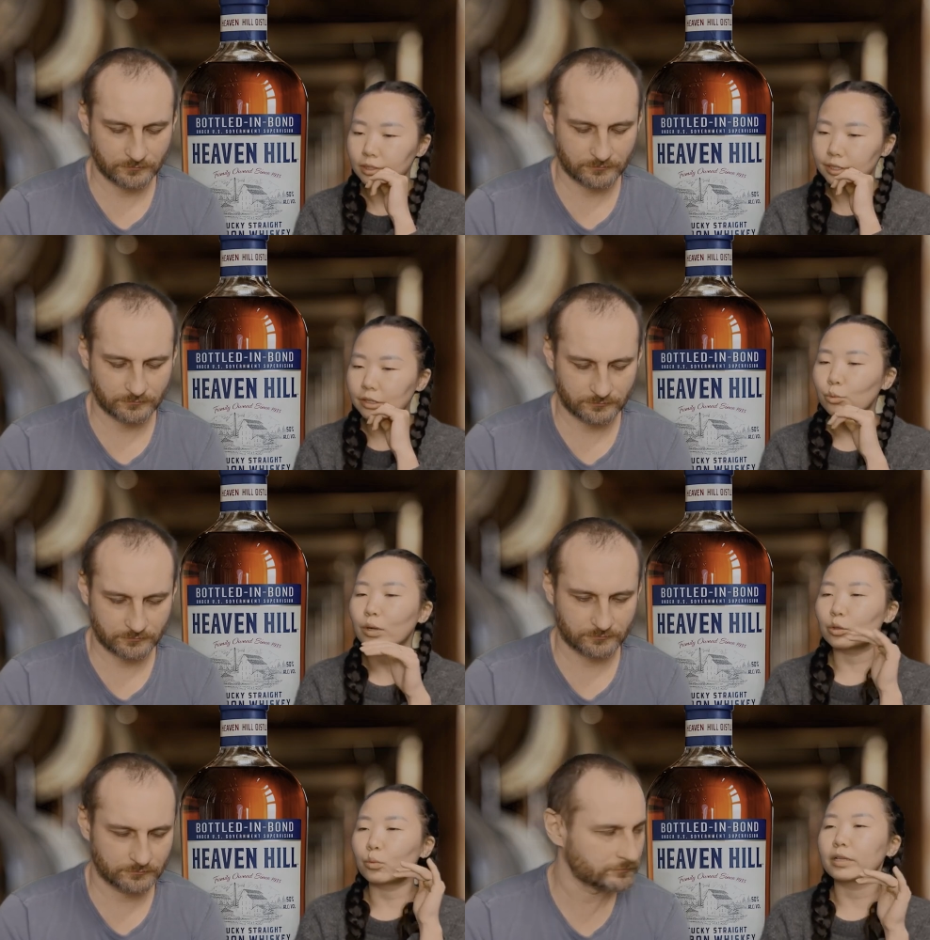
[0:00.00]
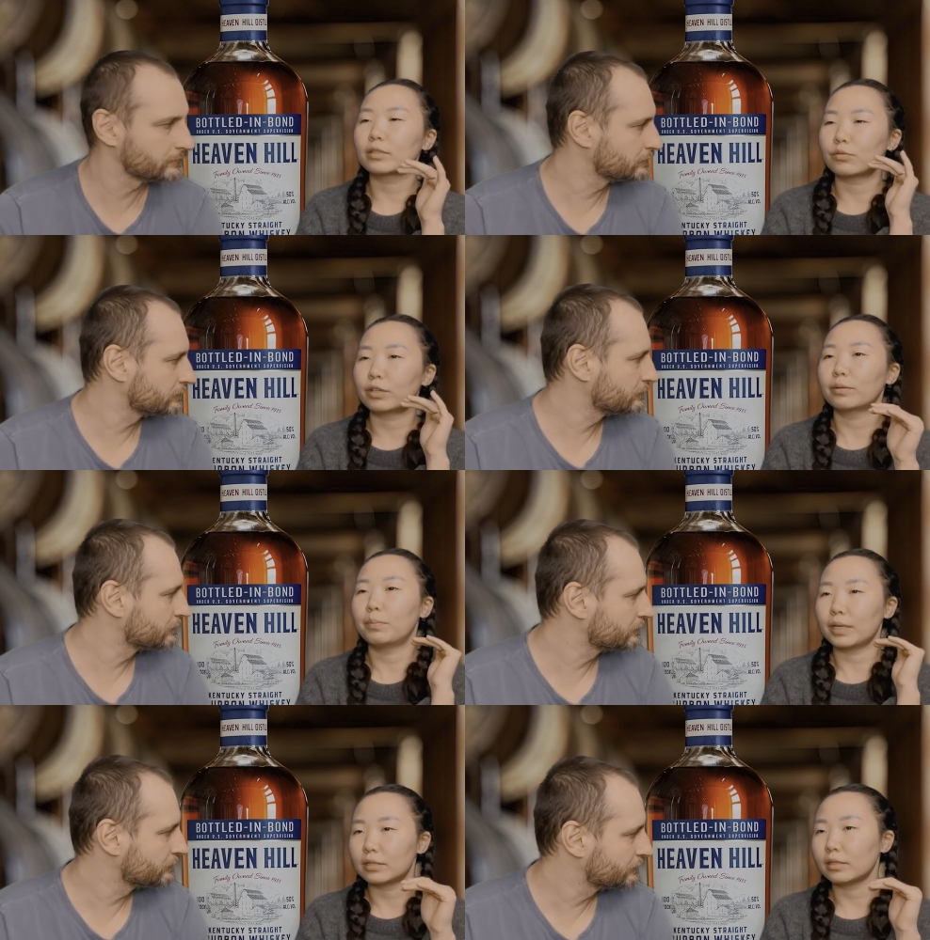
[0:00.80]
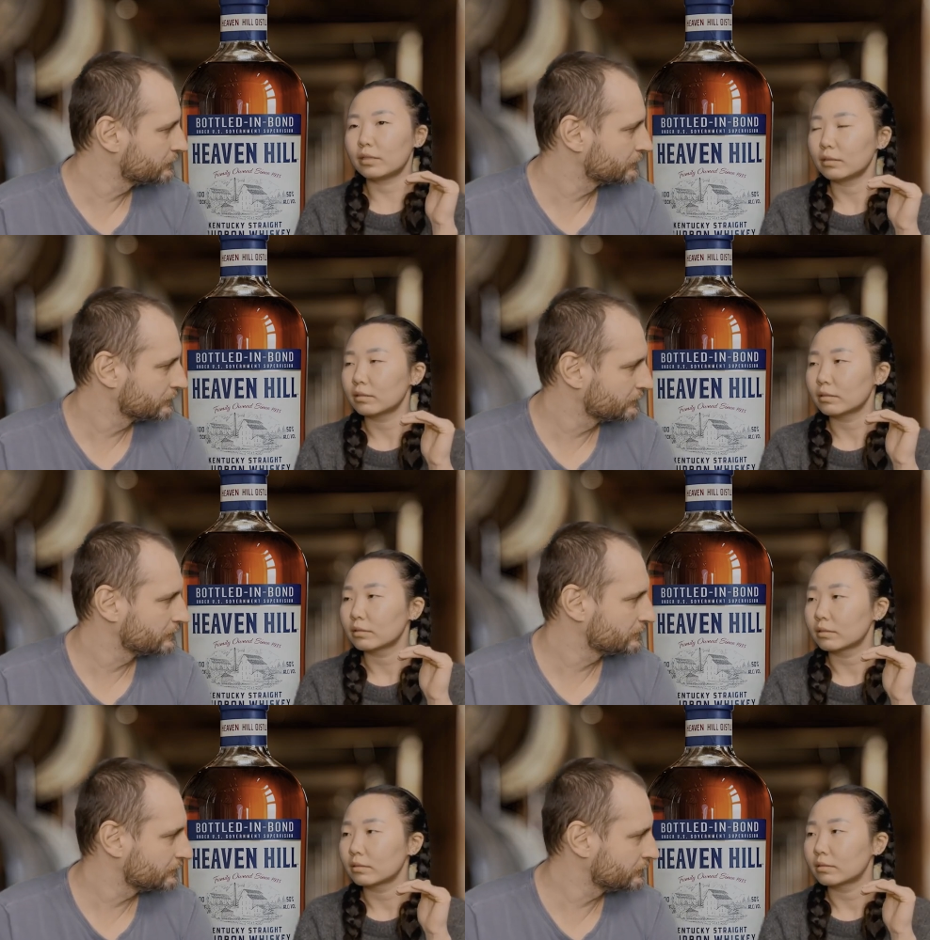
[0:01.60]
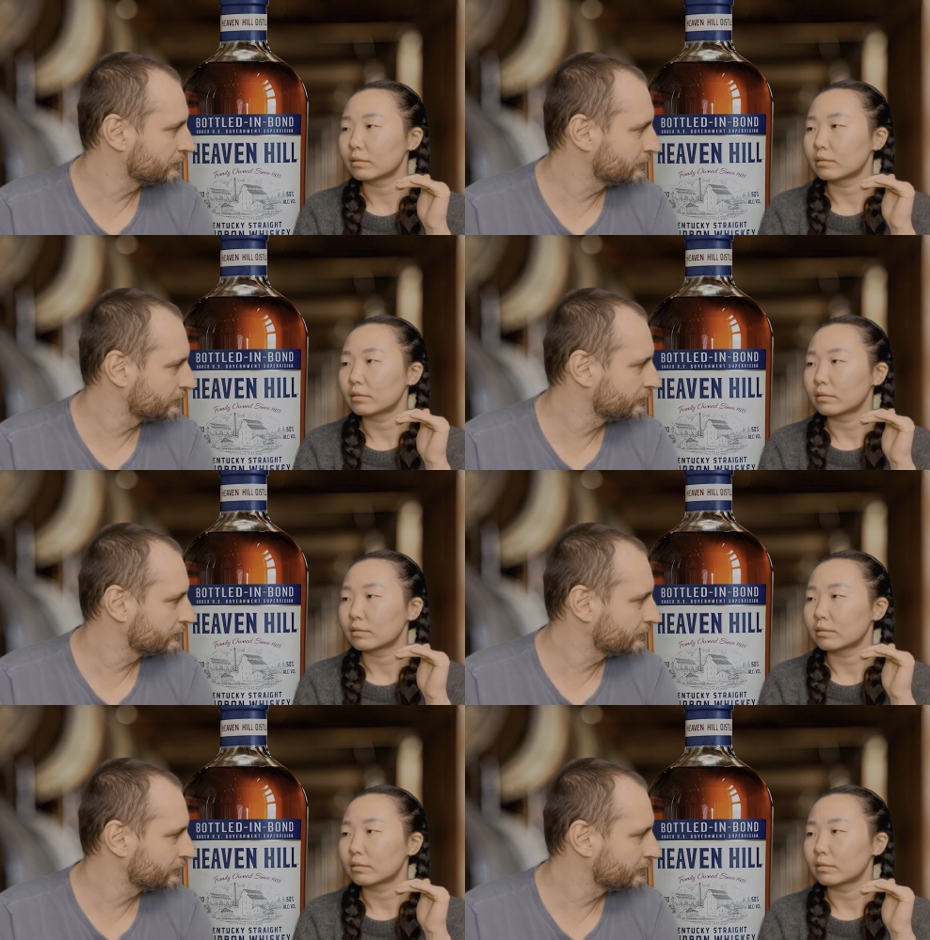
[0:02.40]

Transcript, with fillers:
Speaker 1: I think 101 is very basic. Mm-hmm.